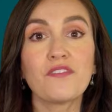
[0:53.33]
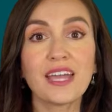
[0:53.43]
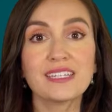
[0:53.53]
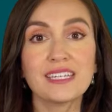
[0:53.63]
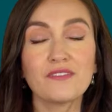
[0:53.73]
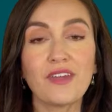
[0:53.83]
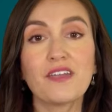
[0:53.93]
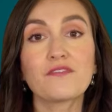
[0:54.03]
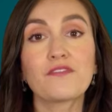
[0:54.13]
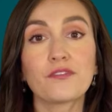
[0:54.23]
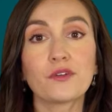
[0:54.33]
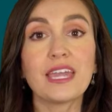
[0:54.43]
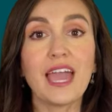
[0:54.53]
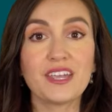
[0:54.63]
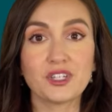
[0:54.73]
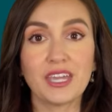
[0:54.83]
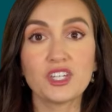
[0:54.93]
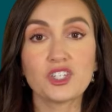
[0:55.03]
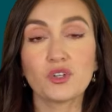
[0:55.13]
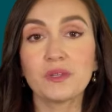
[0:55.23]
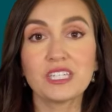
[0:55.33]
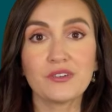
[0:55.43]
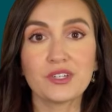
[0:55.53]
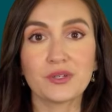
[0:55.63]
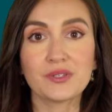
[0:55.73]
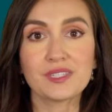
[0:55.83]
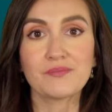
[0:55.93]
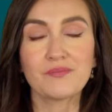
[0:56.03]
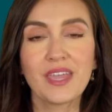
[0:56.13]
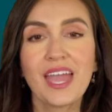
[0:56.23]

effective and free educational materials.